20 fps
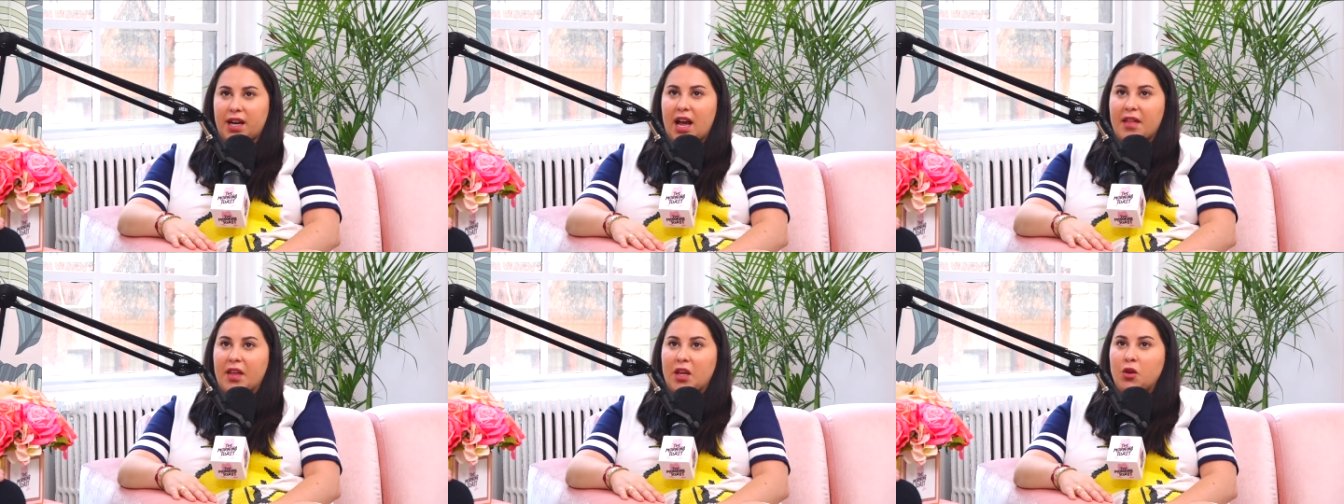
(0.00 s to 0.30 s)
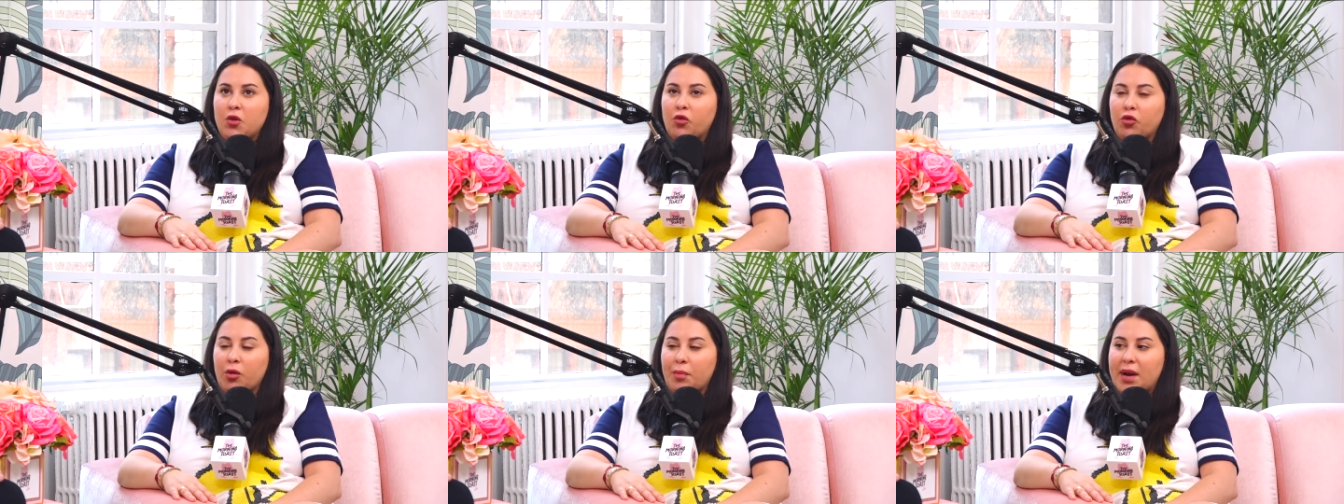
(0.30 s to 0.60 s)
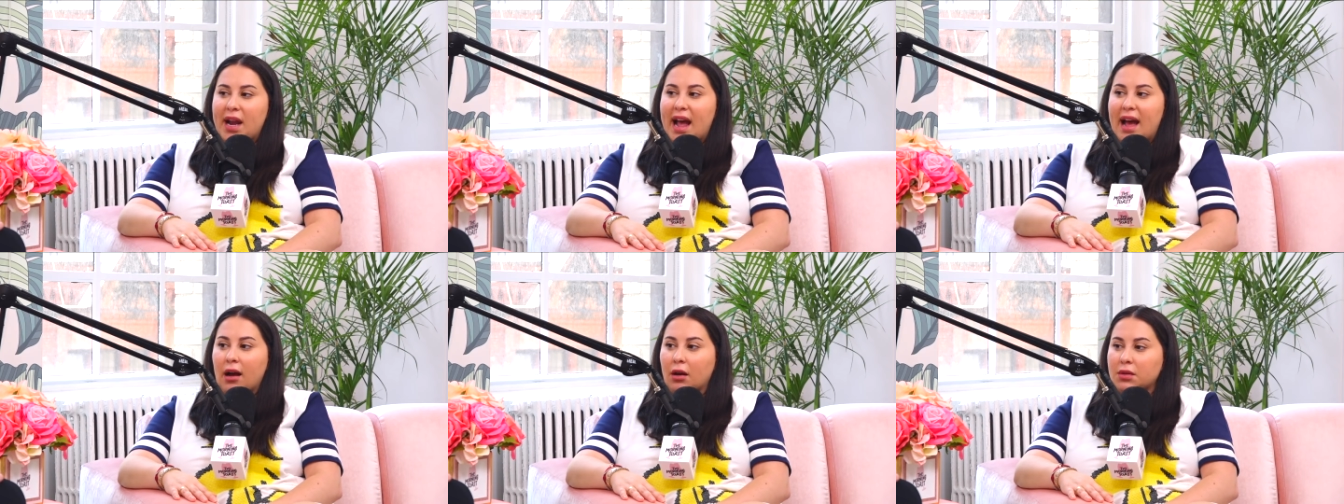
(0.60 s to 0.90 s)
I think you grew up in
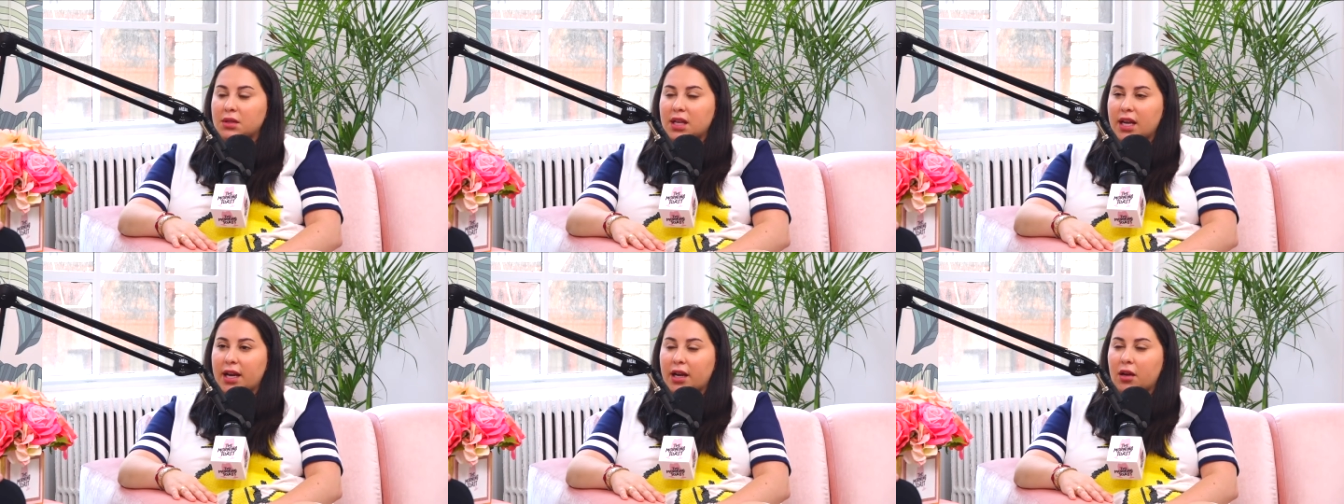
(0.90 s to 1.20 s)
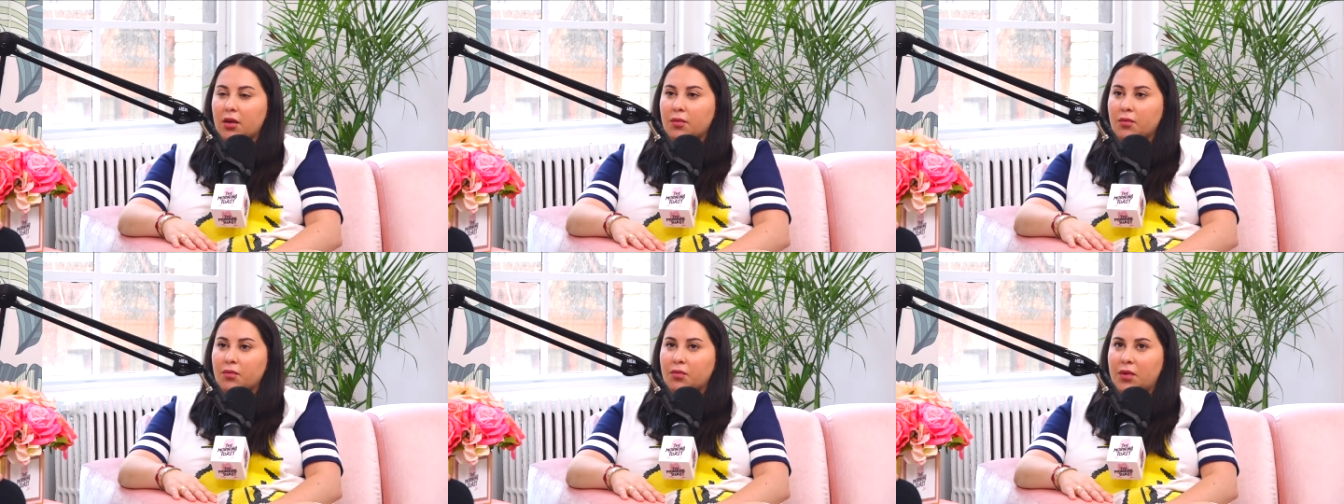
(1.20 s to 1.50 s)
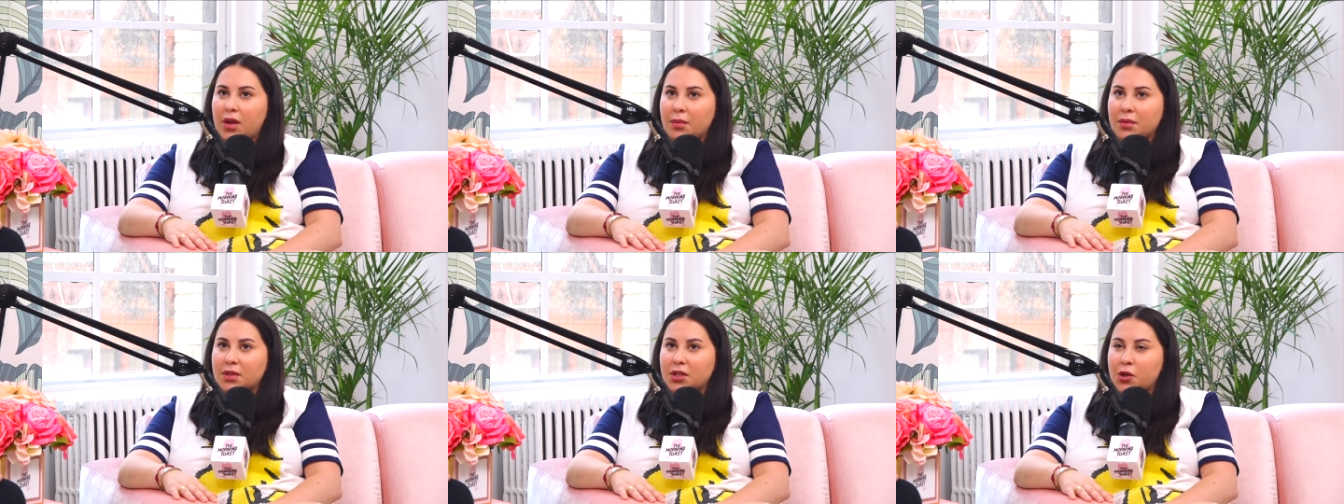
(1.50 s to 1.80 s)
a house like
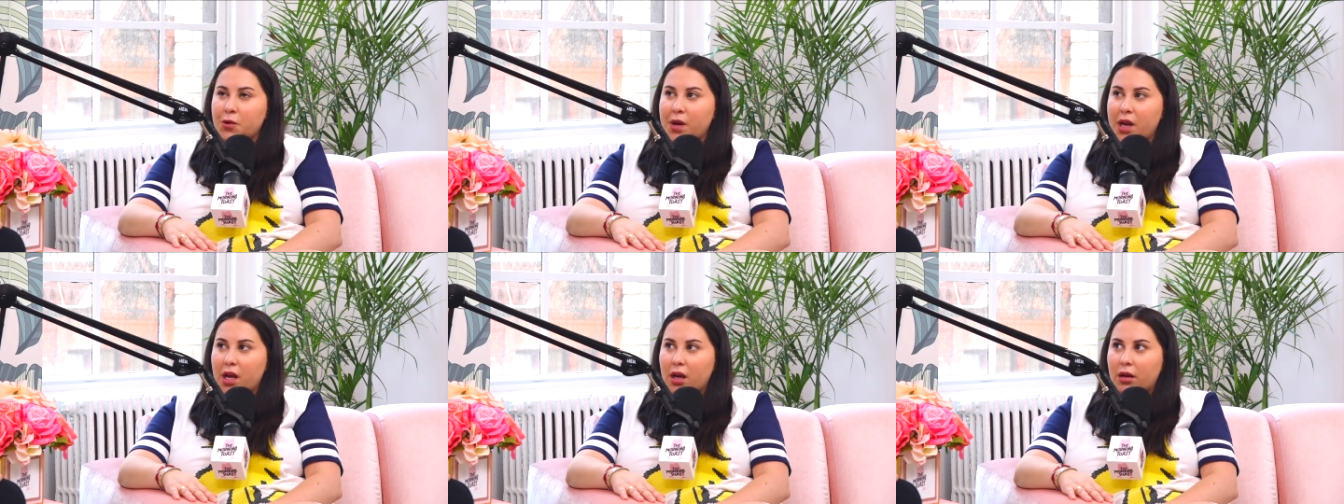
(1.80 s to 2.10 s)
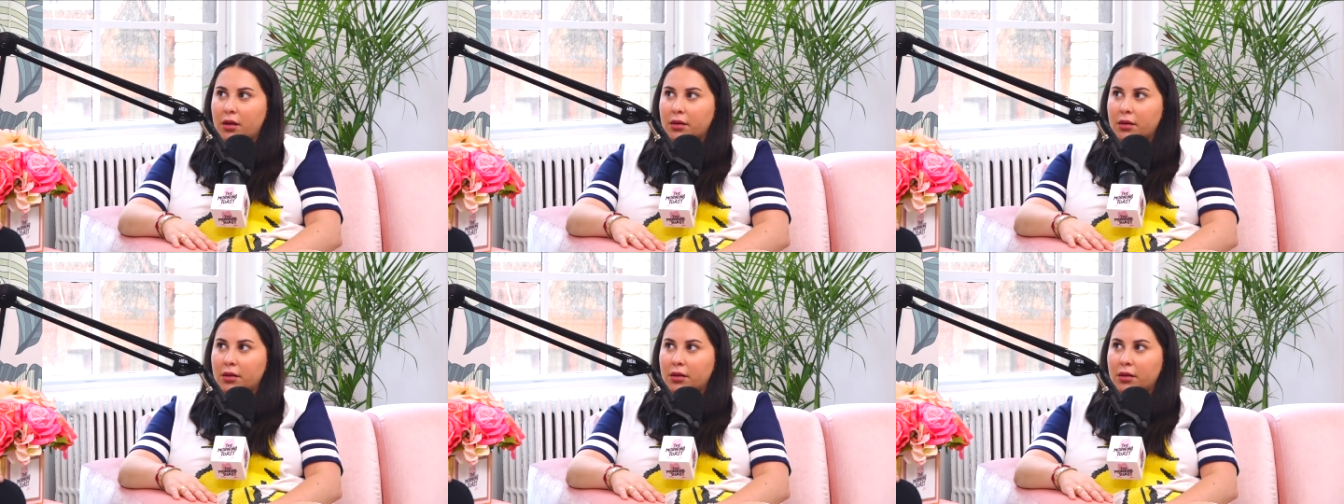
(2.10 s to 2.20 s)
that was unique.